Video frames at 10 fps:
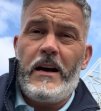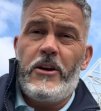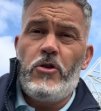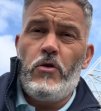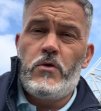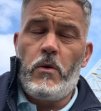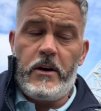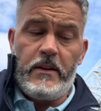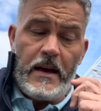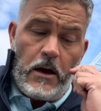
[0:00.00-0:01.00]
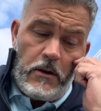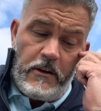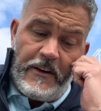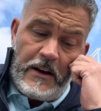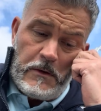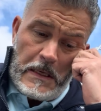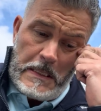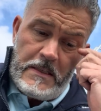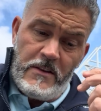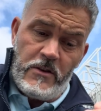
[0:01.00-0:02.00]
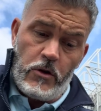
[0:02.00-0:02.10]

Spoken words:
a huge one on the final day of the season.